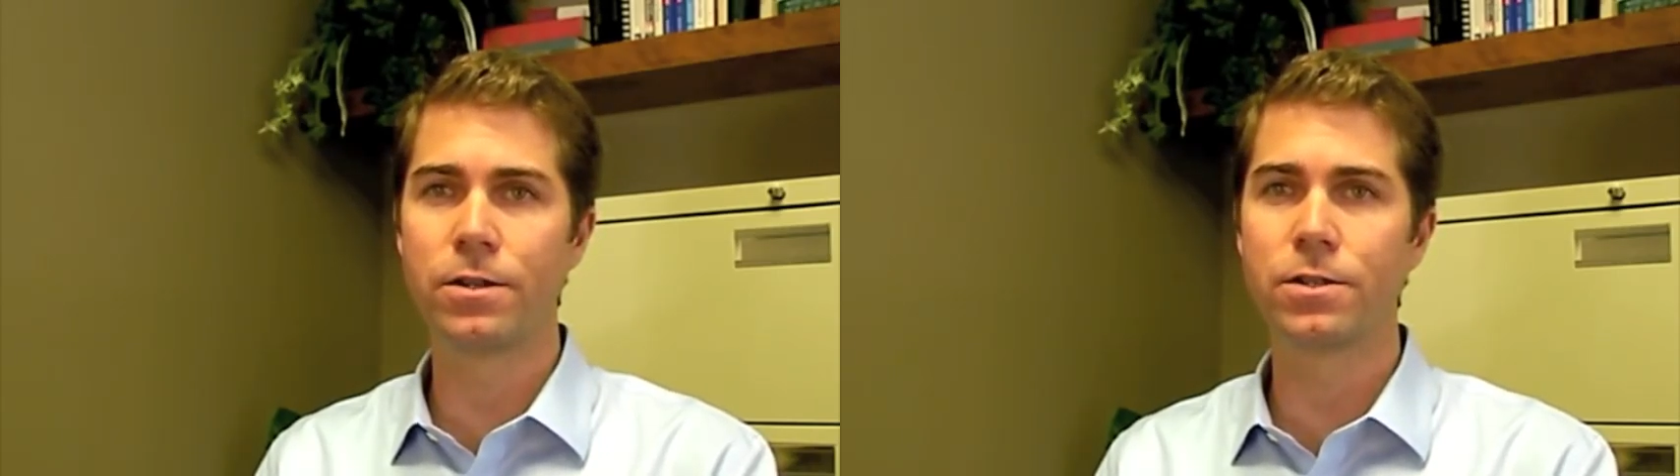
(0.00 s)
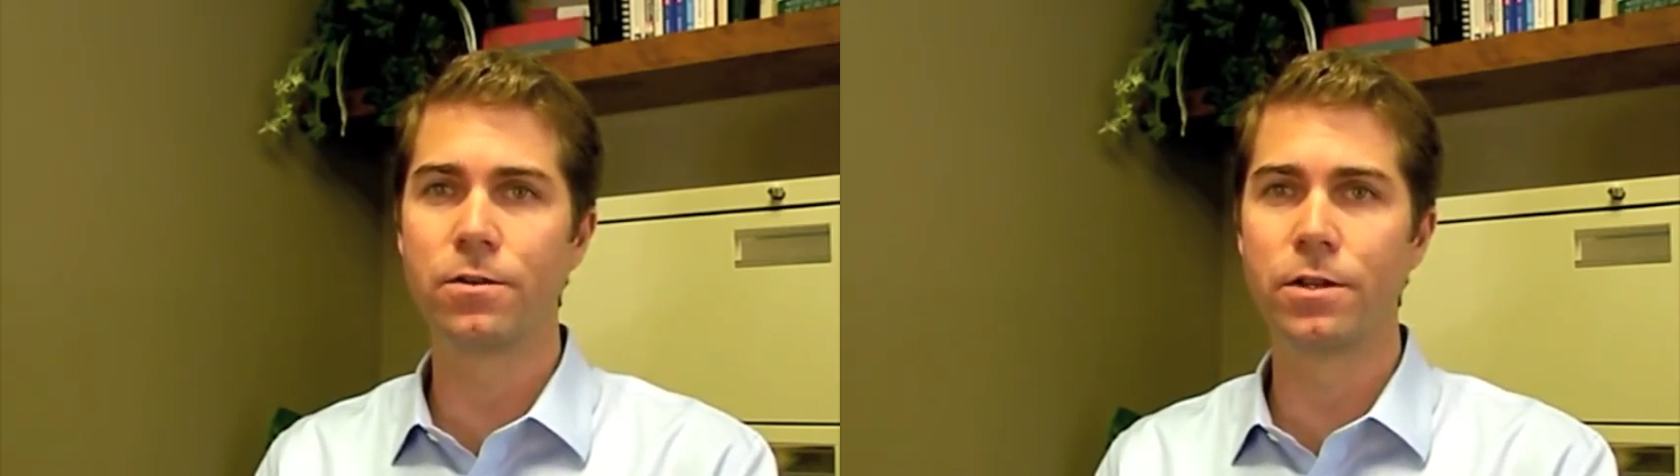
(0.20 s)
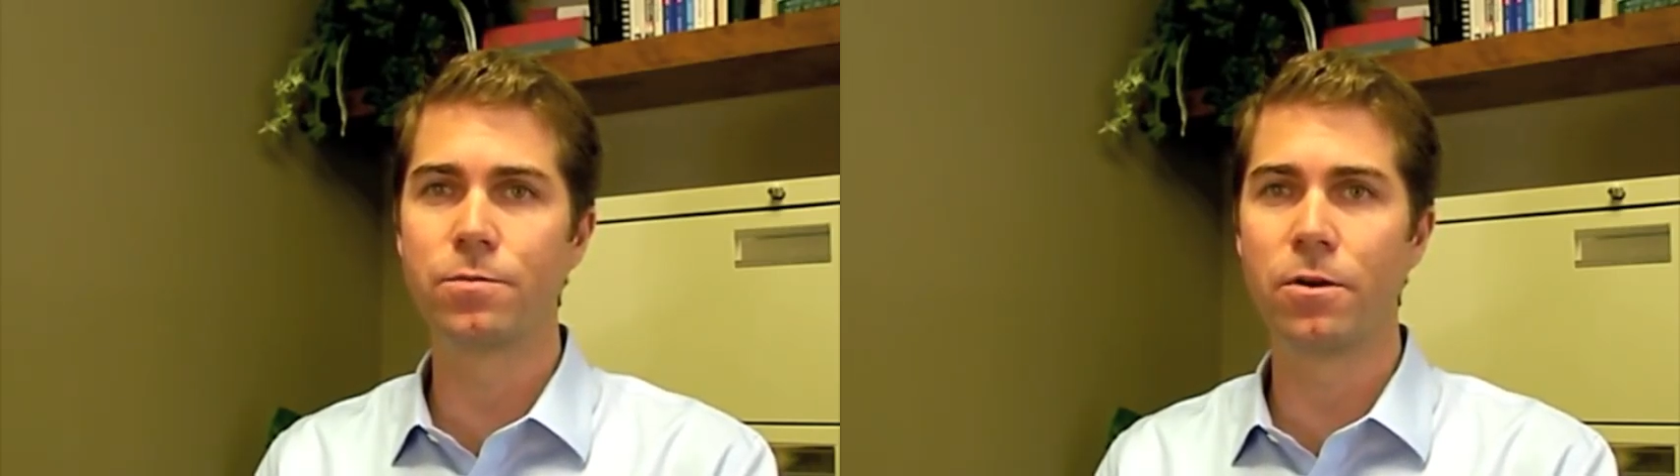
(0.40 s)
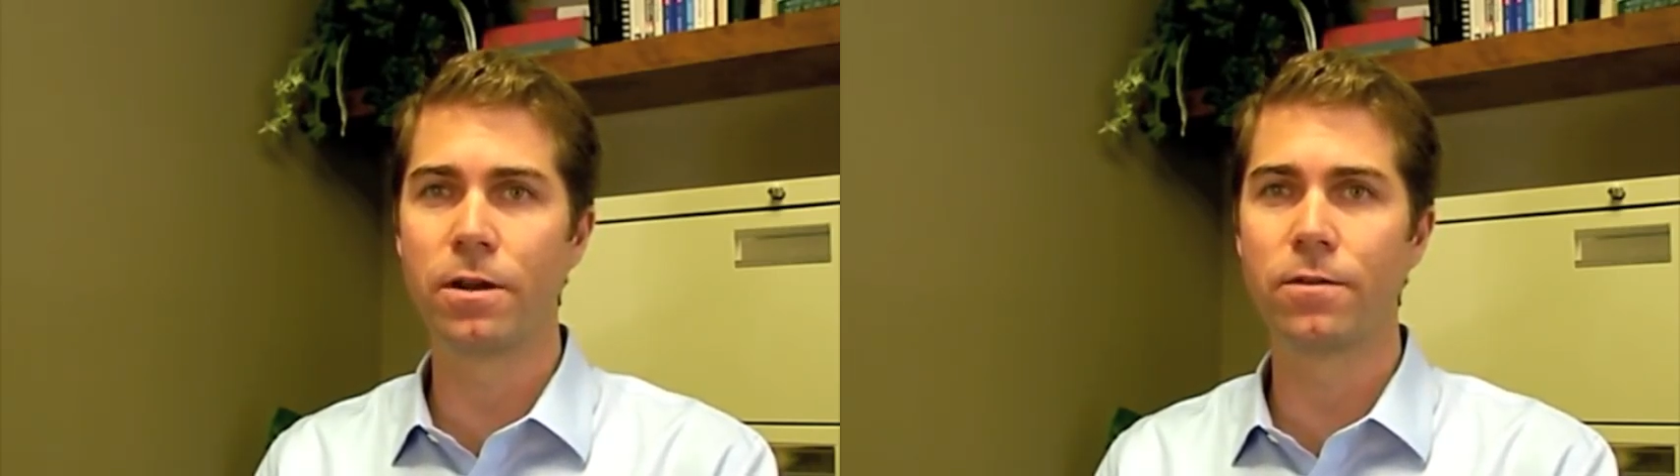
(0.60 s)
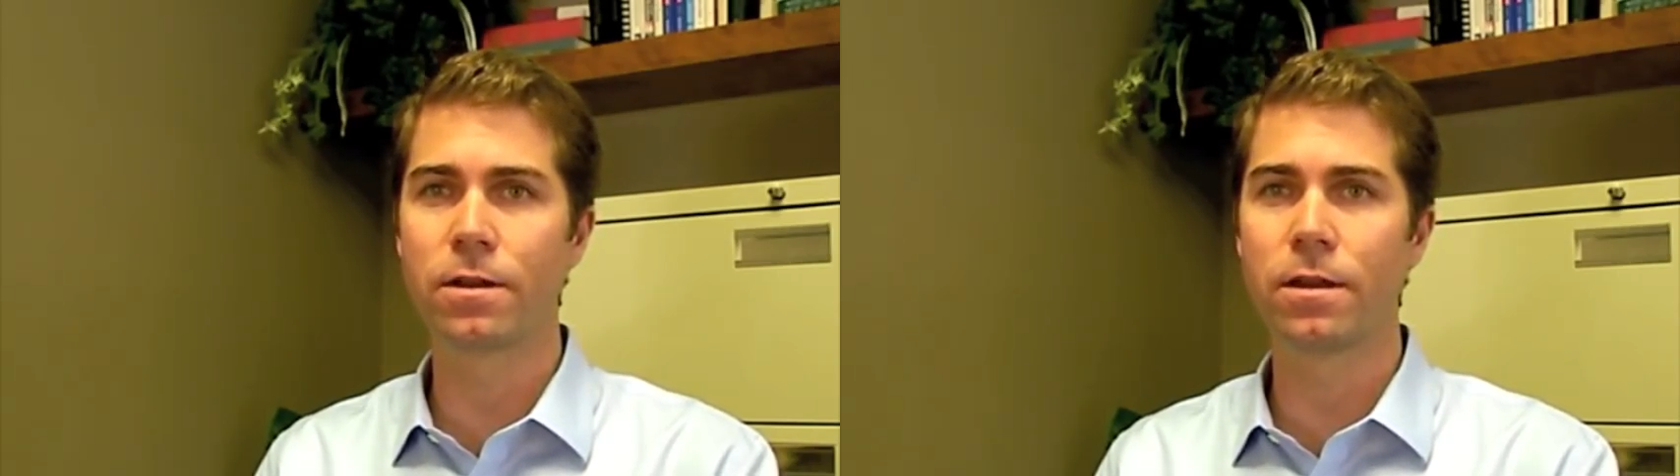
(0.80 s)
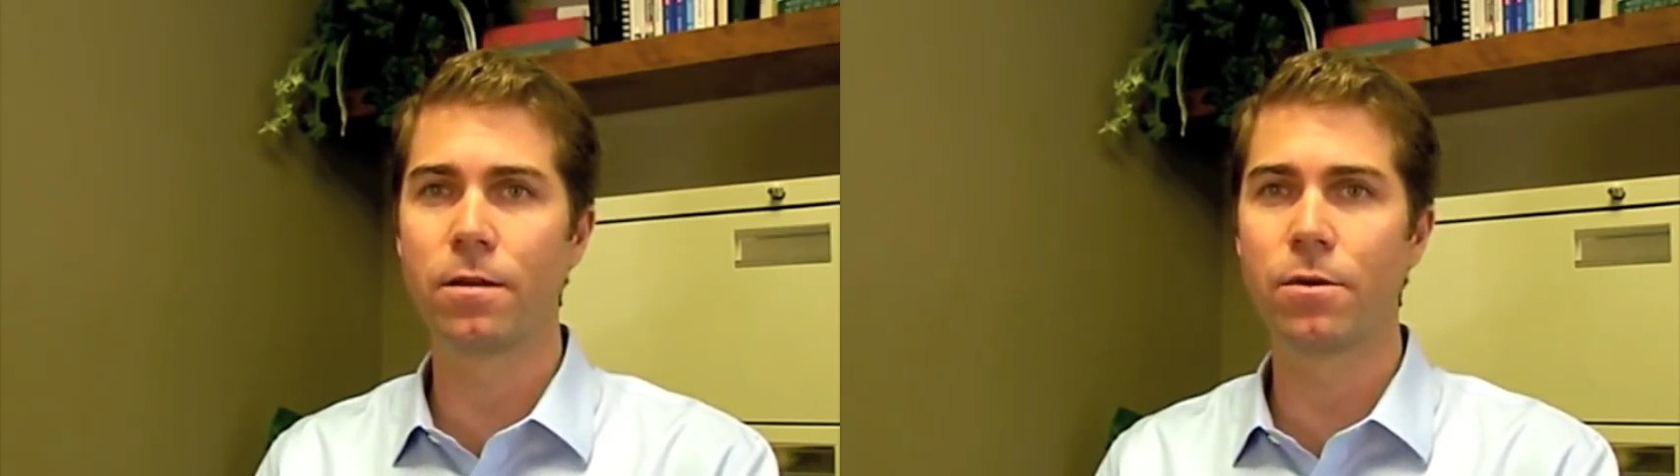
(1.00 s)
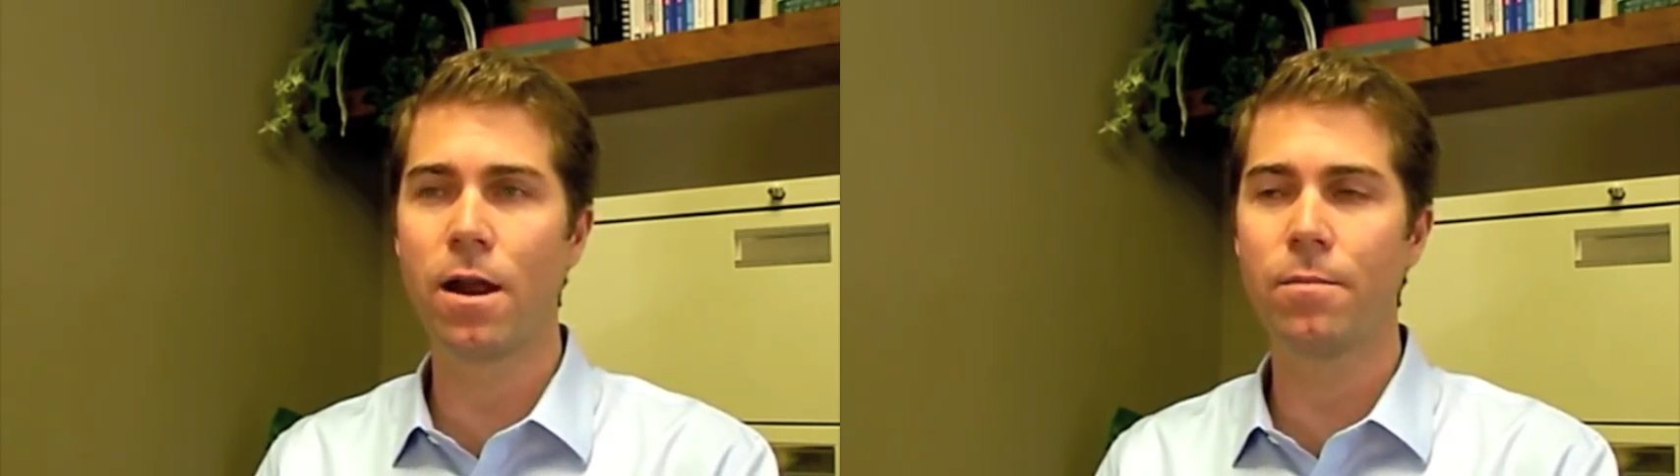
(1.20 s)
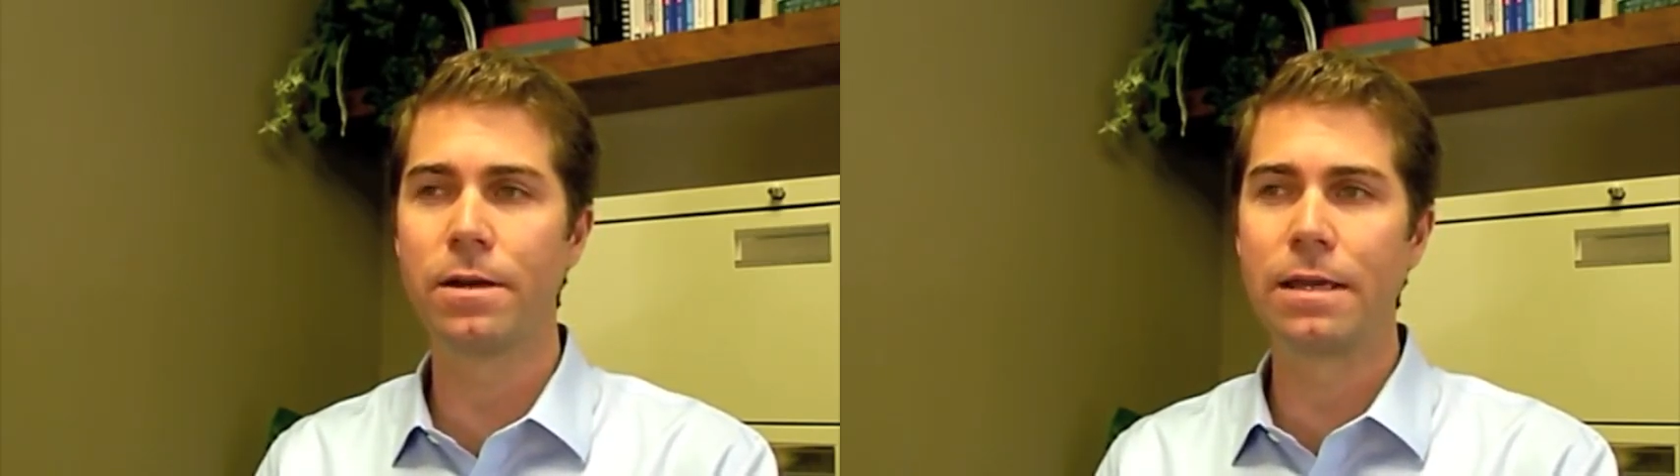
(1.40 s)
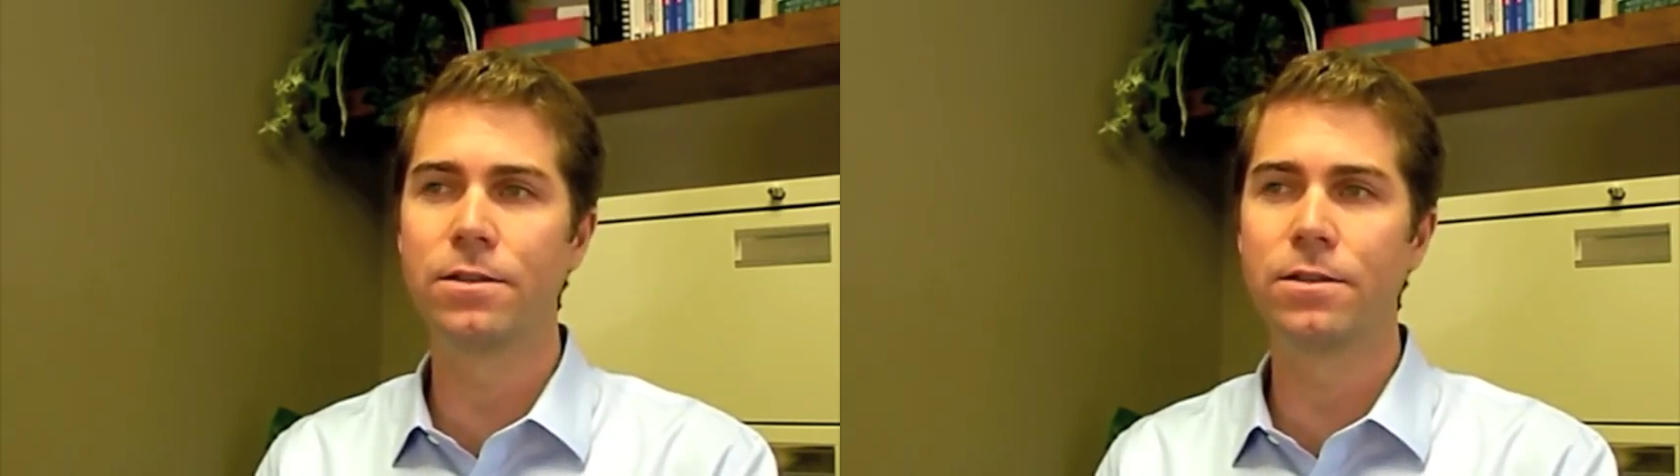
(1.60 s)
serious point of looking at property.